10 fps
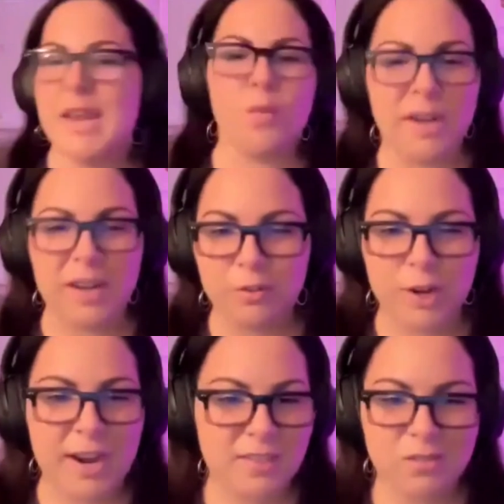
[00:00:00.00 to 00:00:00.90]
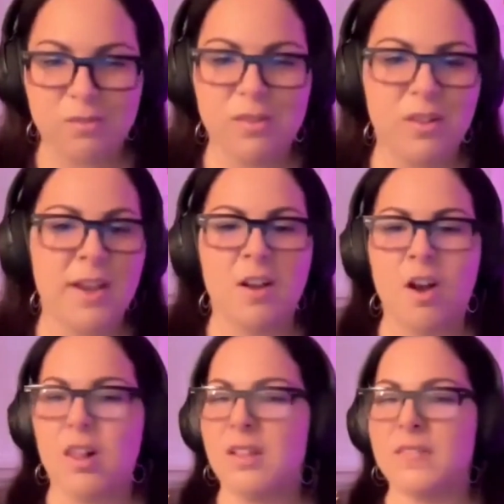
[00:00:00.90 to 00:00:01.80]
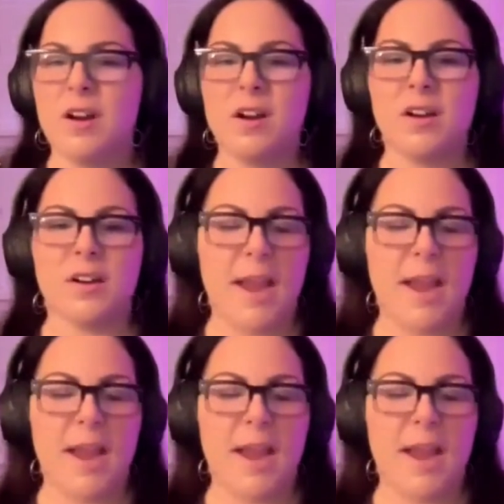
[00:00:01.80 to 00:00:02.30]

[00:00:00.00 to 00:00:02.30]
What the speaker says: one in grad school and all of our